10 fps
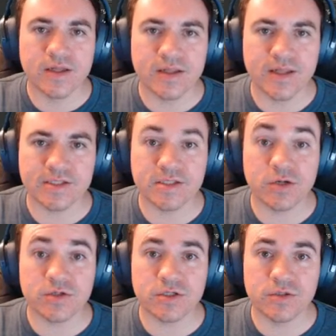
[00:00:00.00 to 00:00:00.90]
Let's go
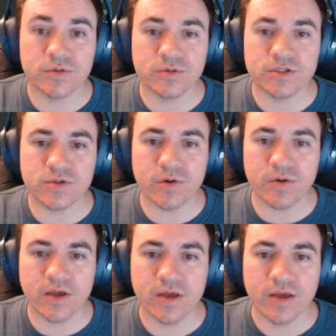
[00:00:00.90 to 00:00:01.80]
to
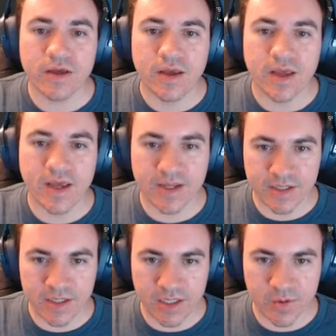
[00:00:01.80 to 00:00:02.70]
stroke
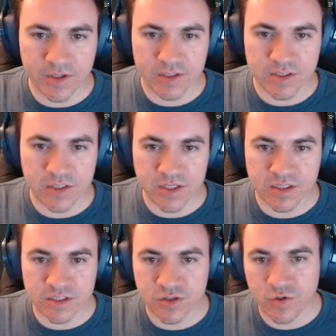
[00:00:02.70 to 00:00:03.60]
and decrease
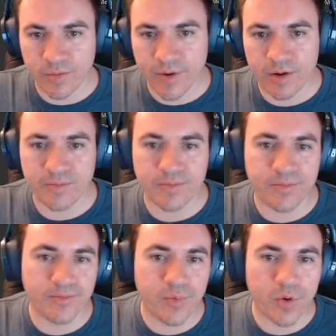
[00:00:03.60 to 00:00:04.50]
this to about
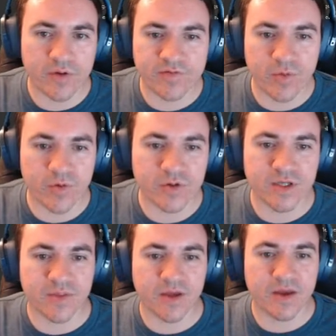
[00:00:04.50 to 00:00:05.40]
0.4
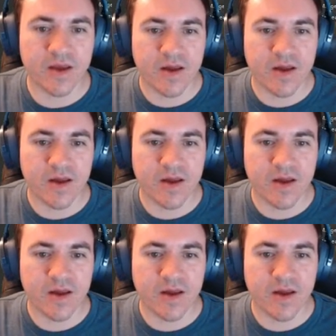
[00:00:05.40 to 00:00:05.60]
something.